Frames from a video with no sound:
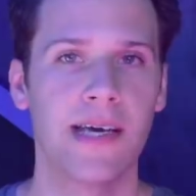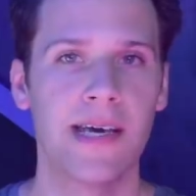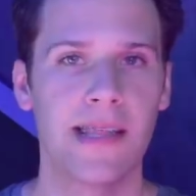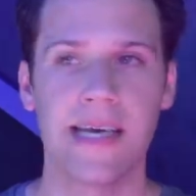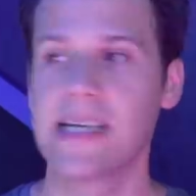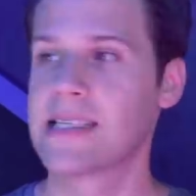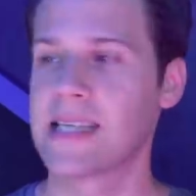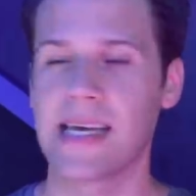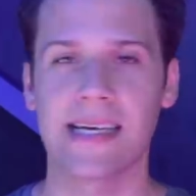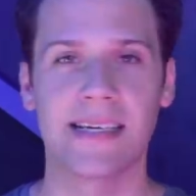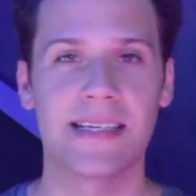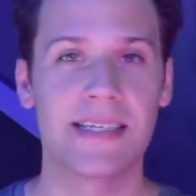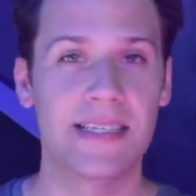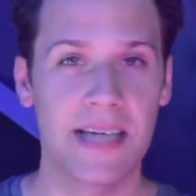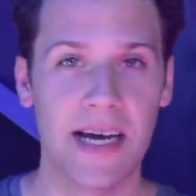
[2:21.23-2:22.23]
Things like
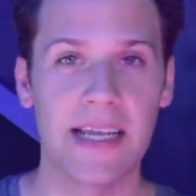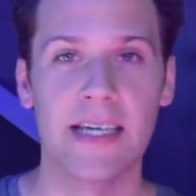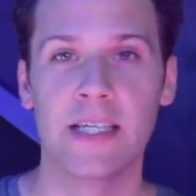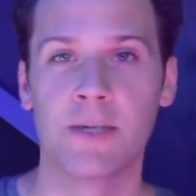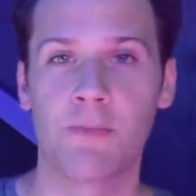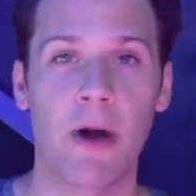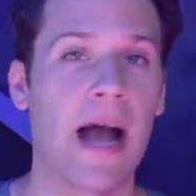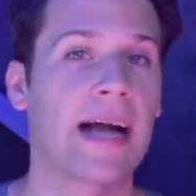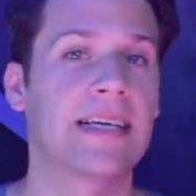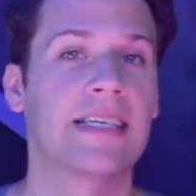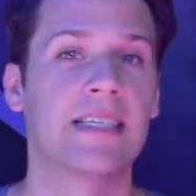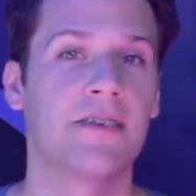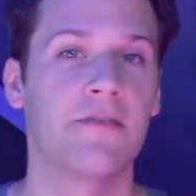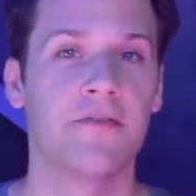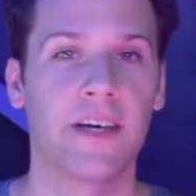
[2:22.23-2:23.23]
studies,
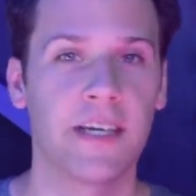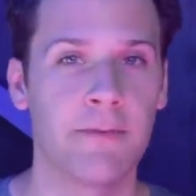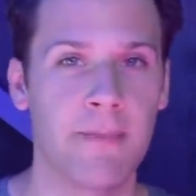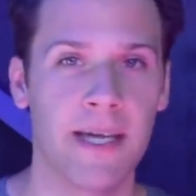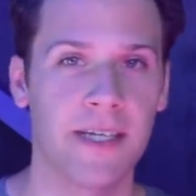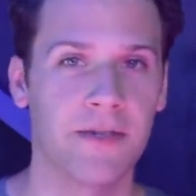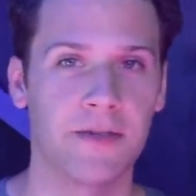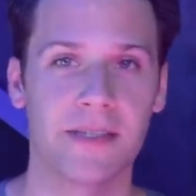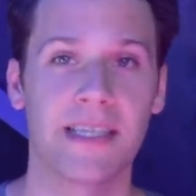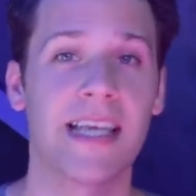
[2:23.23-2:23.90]
practice of fundamentals,